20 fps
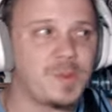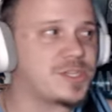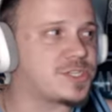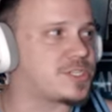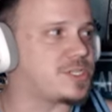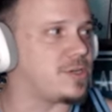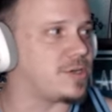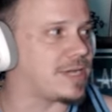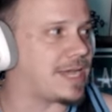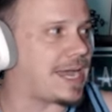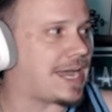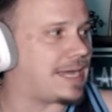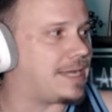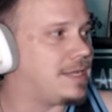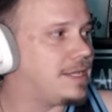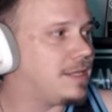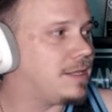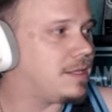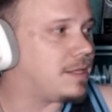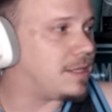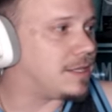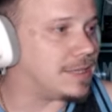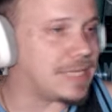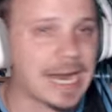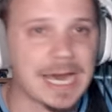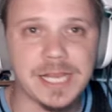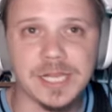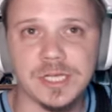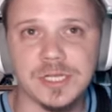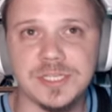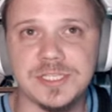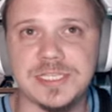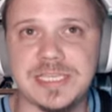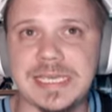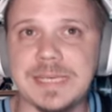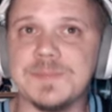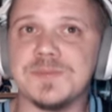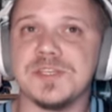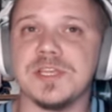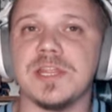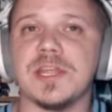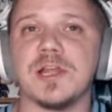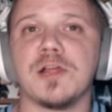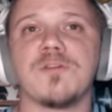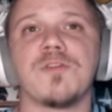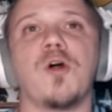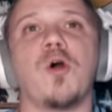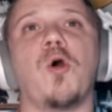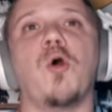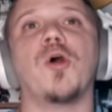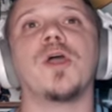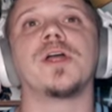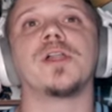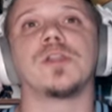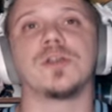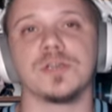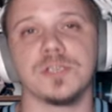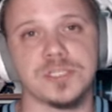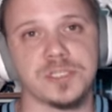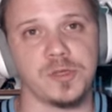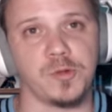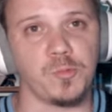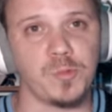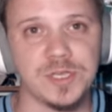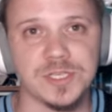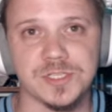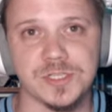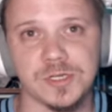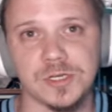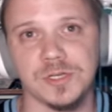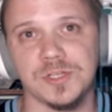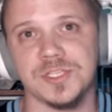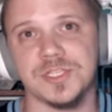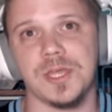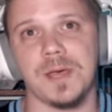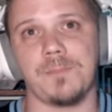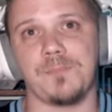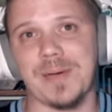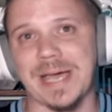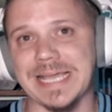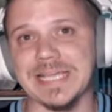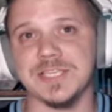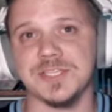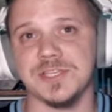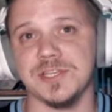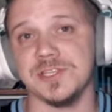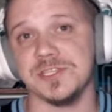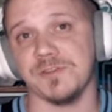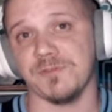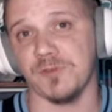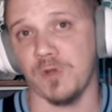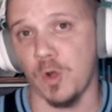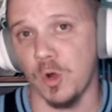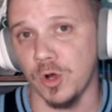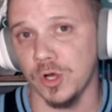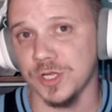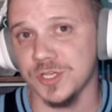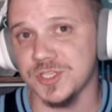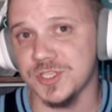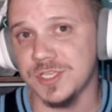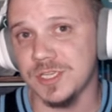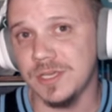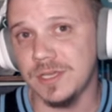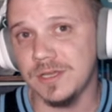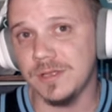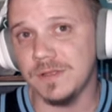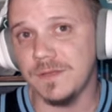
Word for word: we still got a lot of good teams in here. The Oilers, the Wizards, the Bisons, of course.